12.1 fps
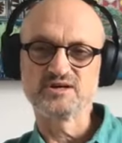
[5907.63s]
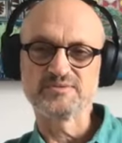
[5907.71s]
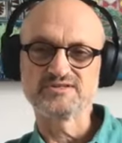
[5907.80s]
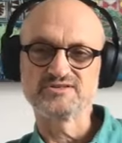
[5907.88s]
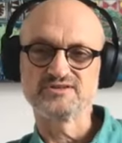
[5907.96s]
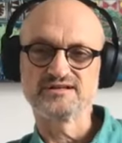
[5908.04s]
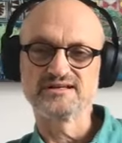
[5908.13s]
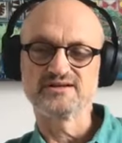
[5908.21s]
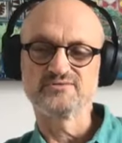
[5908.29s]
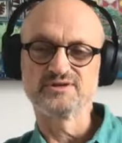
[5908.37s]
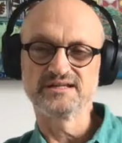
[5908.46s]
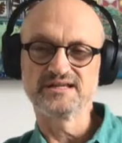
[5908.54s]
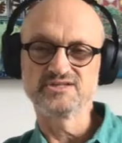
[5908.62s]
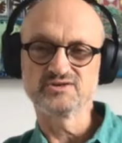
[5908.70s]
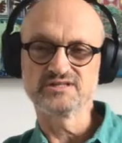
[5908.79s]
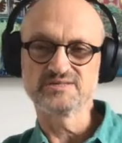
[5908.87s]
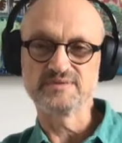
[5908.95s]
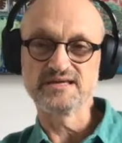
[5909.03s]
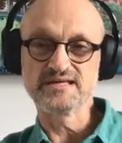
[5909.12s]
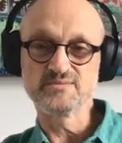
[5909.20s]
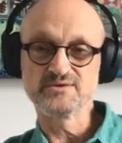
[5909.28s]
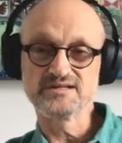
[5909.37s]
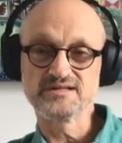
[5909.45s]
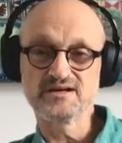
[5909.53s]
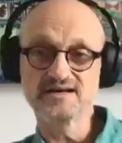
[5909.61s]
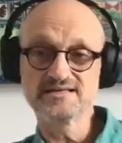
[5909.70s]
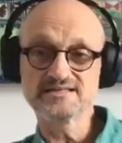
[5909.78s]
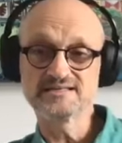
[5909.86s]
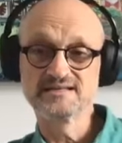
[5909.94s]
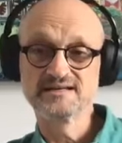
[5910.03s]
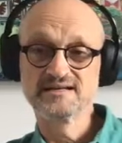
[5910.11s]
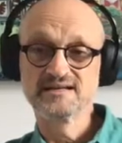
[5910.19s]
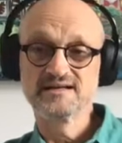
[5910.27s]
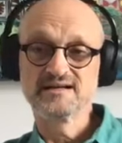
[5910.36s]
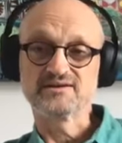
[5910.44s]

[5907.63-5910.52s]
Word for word: much for the opportunity. I really enjoyed speaking with you guys.